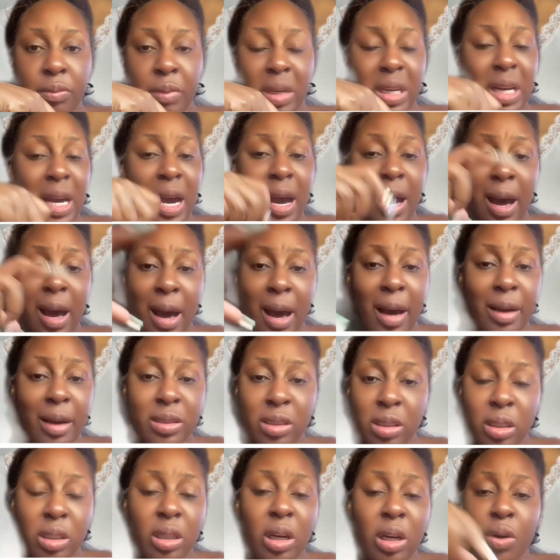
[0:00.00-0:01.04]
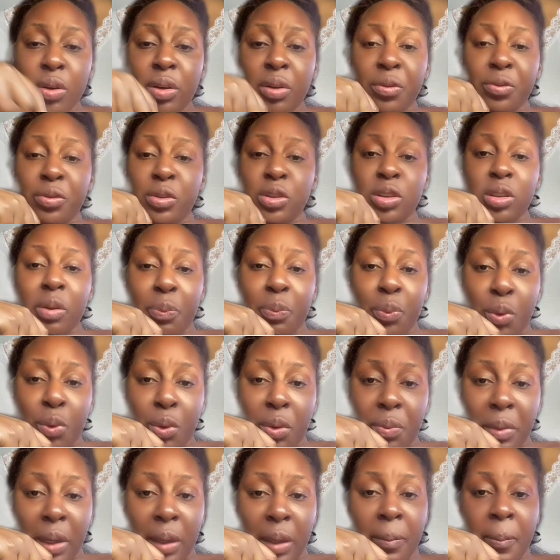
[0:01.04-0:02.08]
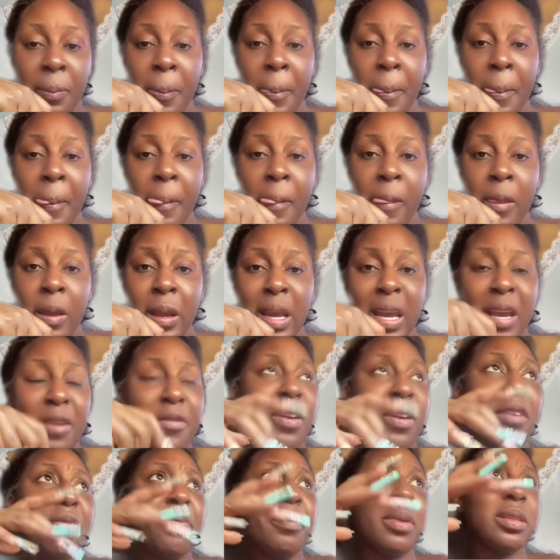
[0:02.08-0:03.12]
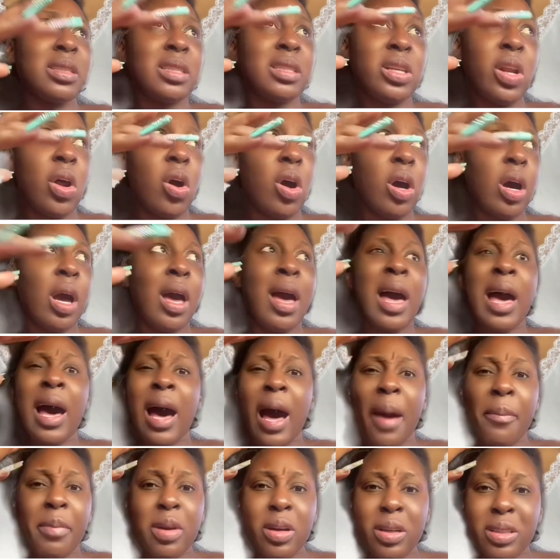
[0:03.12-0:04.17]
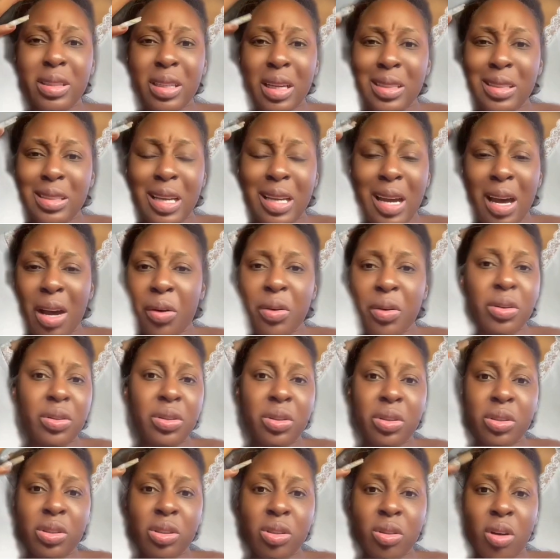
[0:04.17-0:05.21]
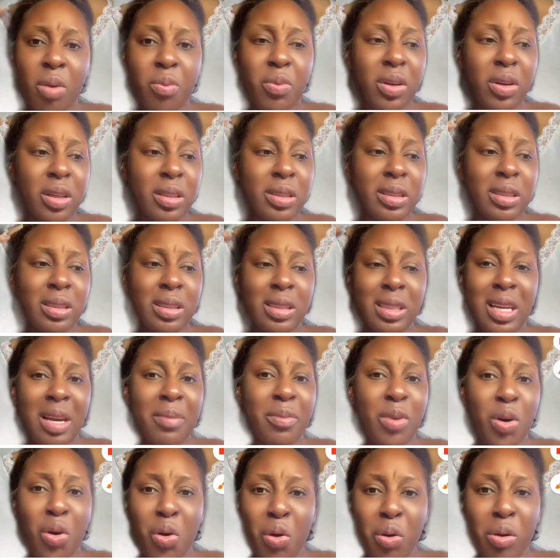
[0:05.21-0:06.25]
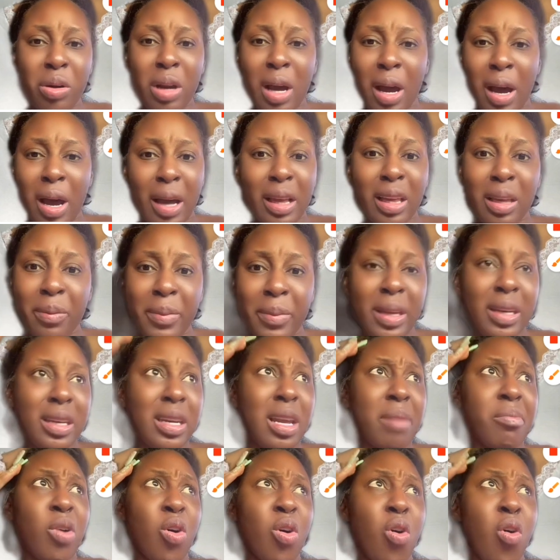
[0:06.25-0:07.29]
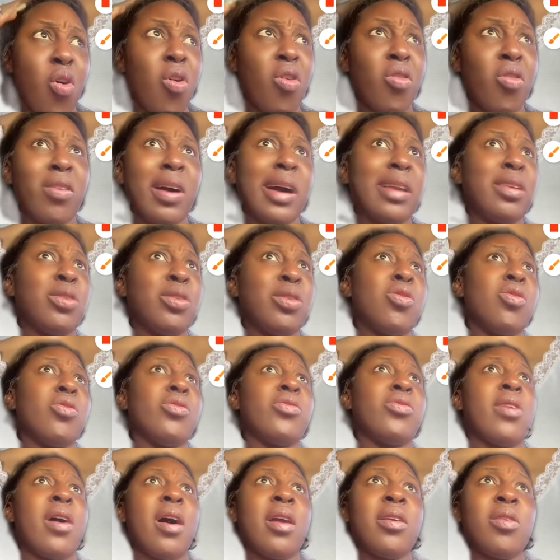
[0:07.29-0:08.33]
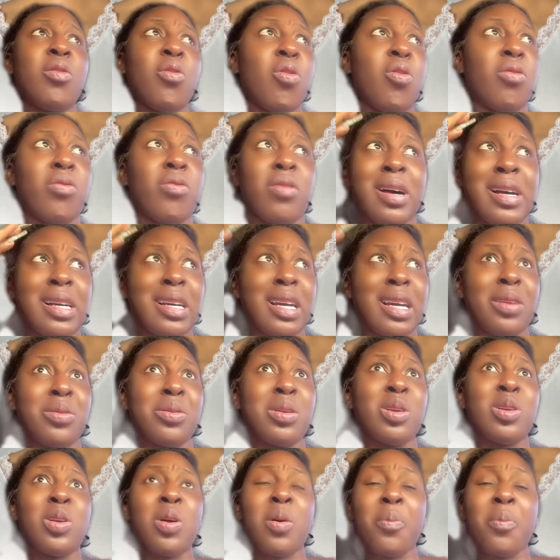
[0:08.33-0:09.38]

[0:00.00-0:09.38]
I don't ask no one to support me. Even if I sit down and I just attack, or just come with the same old argument them over and over and over again with